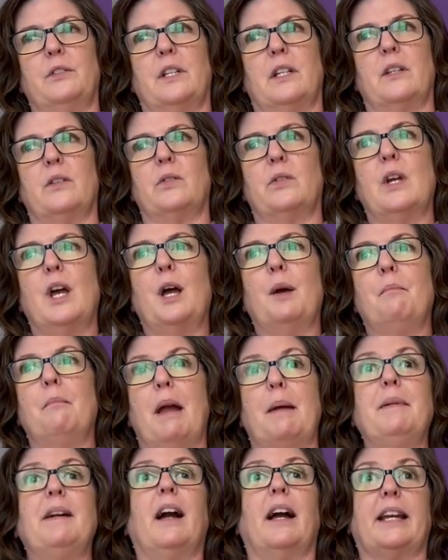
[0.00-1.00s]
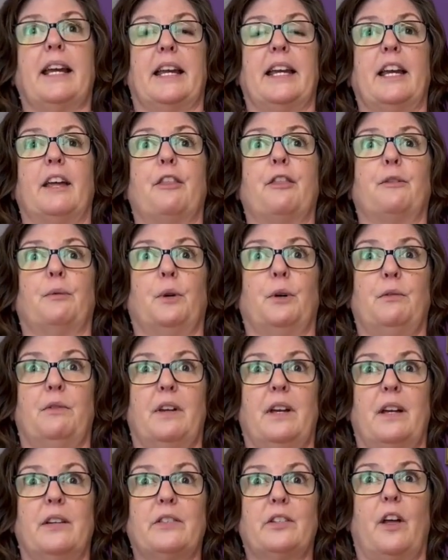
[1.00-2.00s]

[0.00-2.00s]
is maybe I can get through this.